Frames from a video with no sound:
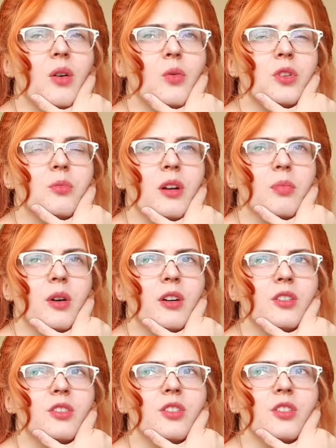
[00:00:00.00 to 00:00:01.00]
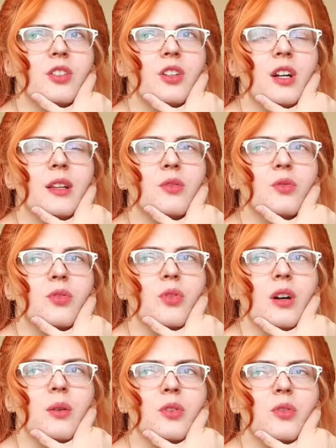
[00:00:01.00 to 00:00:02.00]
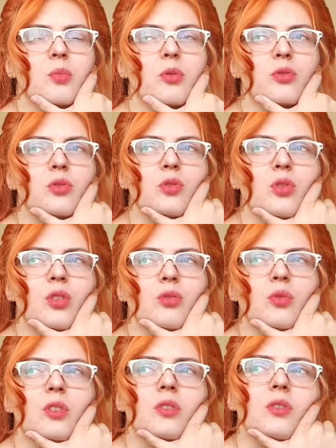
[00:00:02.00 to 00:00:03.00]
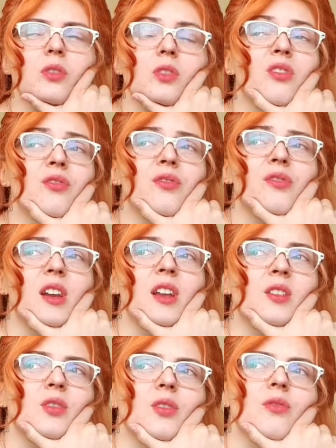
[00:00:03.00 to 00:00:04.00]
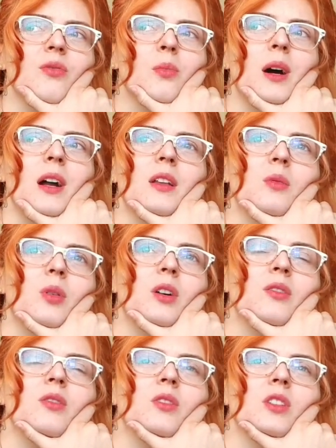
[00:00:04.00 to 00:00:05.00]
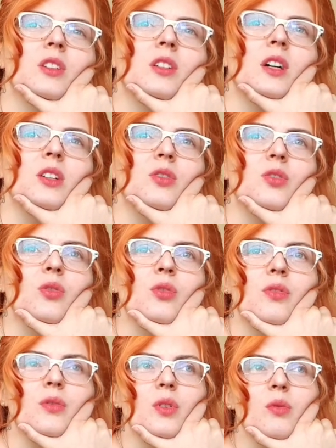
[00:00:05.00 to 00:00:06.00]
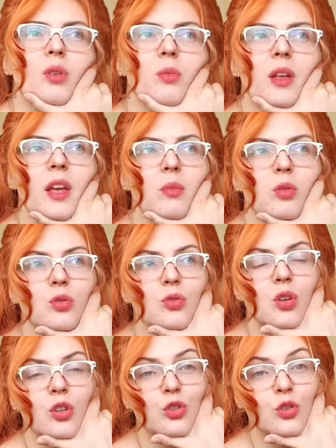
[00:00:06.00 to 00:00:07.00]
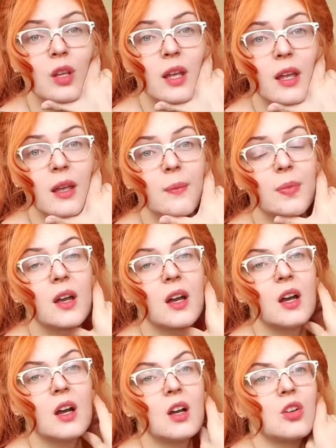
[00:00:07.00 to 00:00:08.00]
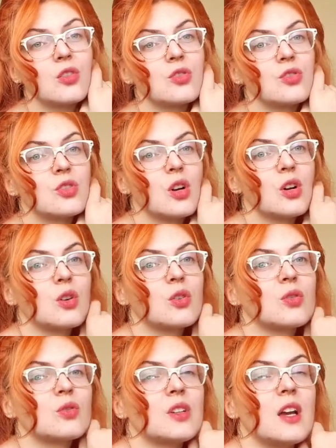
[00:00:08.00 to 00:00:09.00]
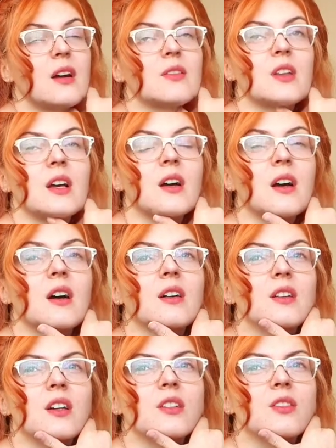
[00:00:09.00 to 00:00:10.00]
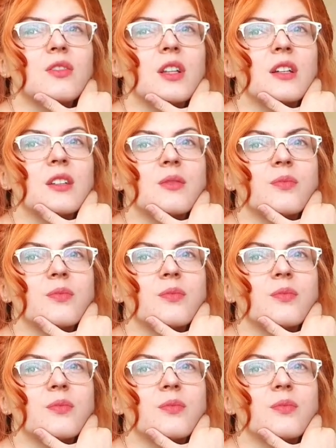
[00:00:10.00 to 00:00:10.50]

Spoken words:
with my partner, and also I was supposed to talk with a friend of mine, but I don't know if we will be able to talk today. So yeah, there are kind of like